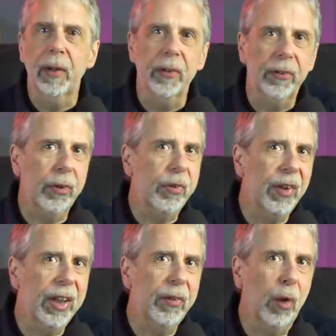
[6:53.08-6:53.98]
Such
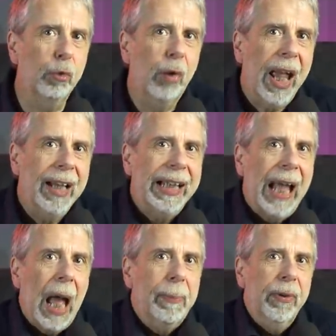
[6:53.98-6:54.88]
things rarely
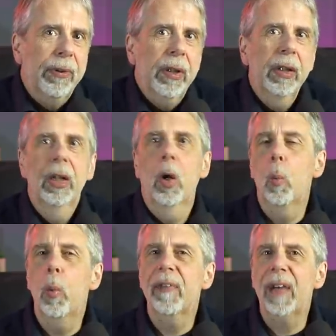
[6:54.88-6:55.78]
happen
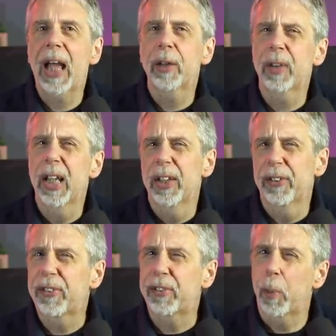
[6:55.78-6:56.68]
without
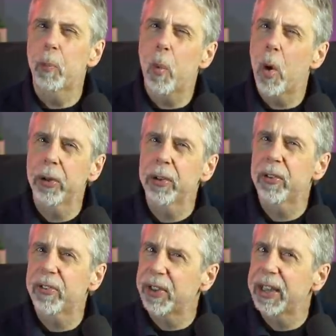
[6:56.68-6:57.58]
someone
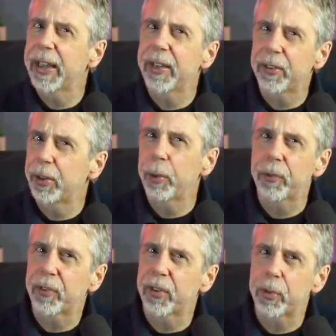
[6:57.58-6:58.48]
seeking to use
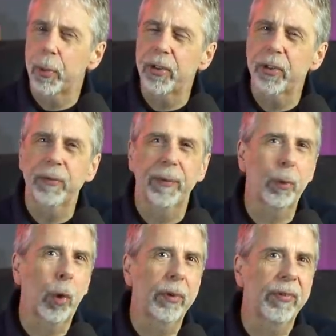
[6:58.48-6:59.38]
the situation for
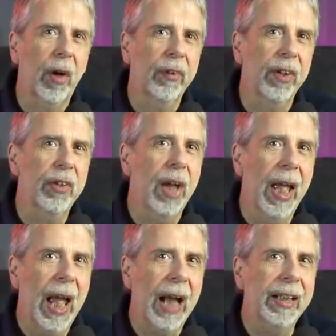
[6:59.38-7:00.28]
their own advantage,
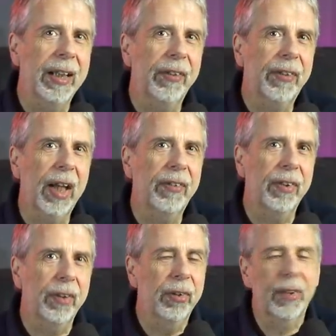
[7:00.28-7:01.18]
and in this case
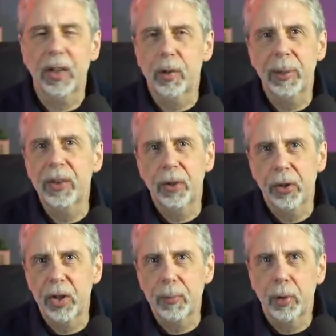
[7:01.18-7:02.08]
it turns out to be
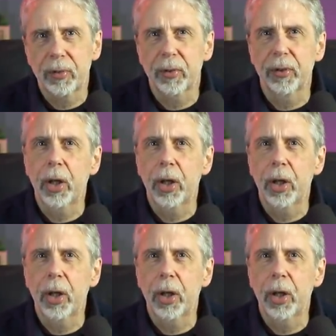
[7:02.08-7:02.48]
Turkish President